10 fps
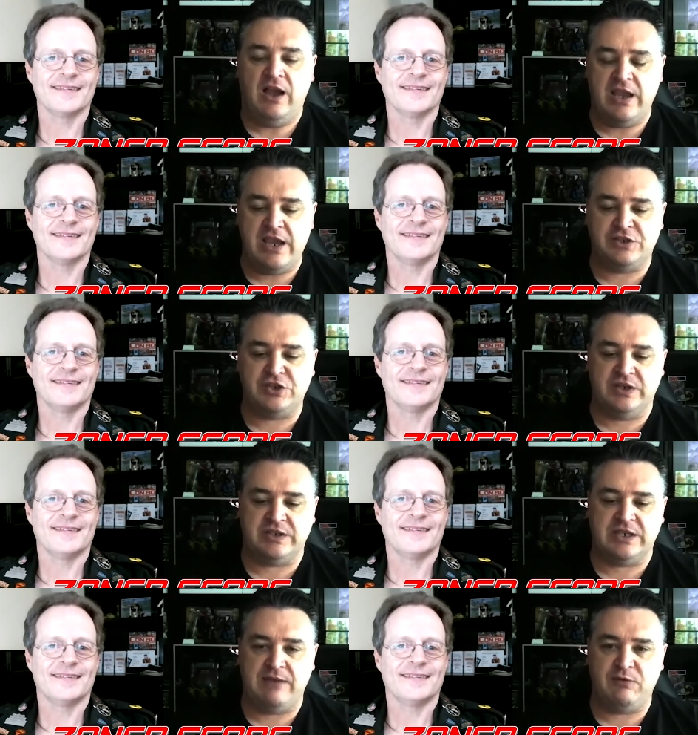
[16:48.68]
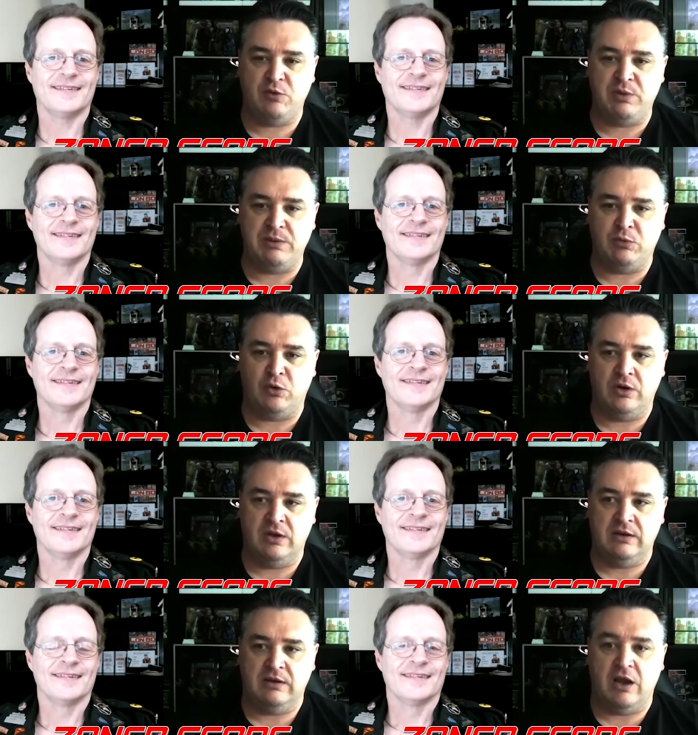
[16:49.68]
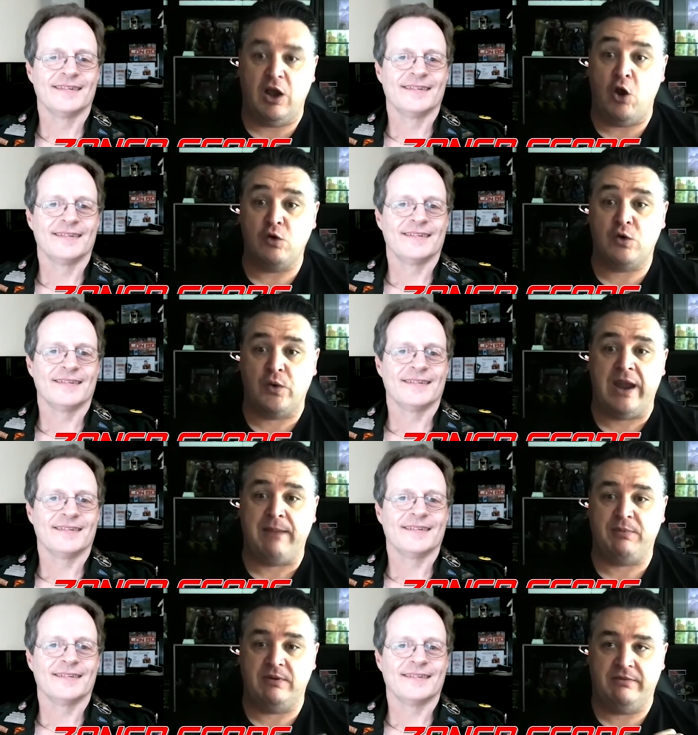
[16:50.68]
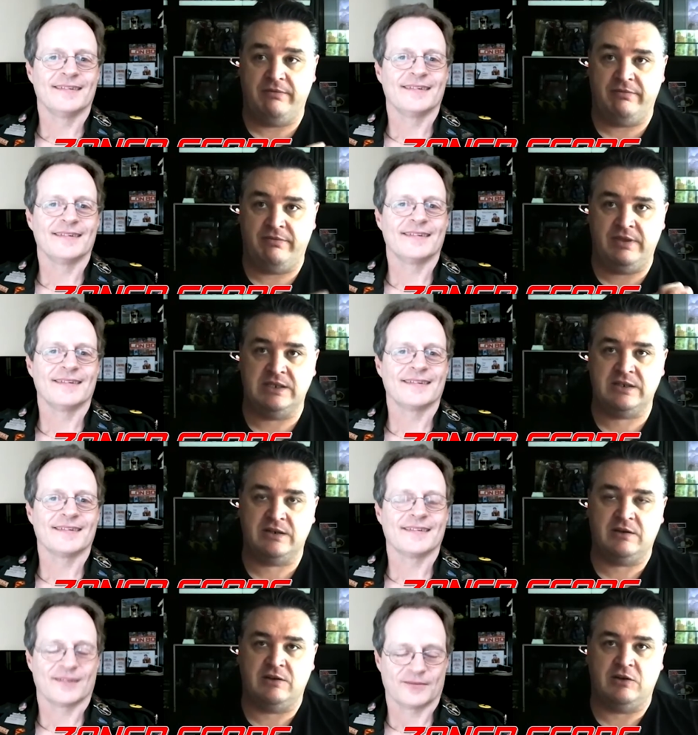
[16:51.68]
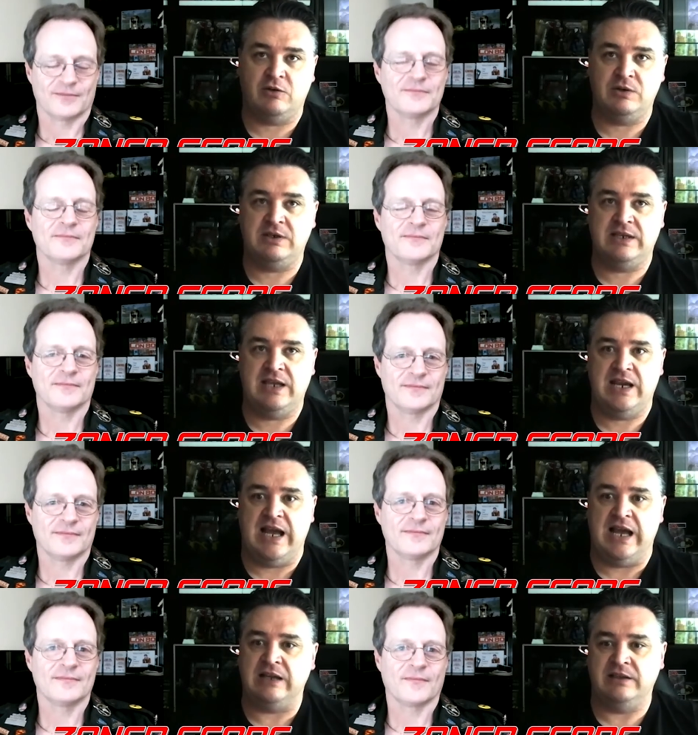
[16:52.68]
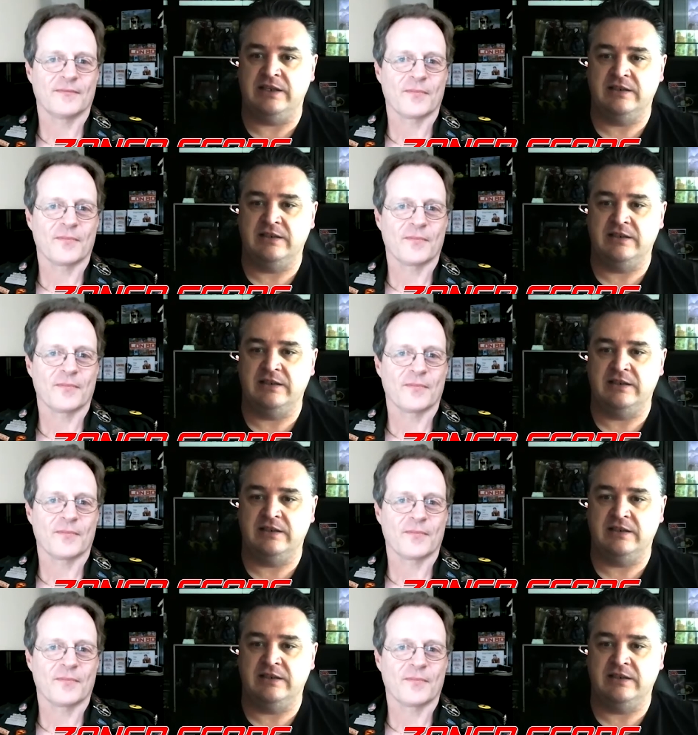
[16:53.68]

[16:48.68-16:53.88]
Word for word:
Speaker 1: it just gave you a bit more, oh crap, this could get ugly.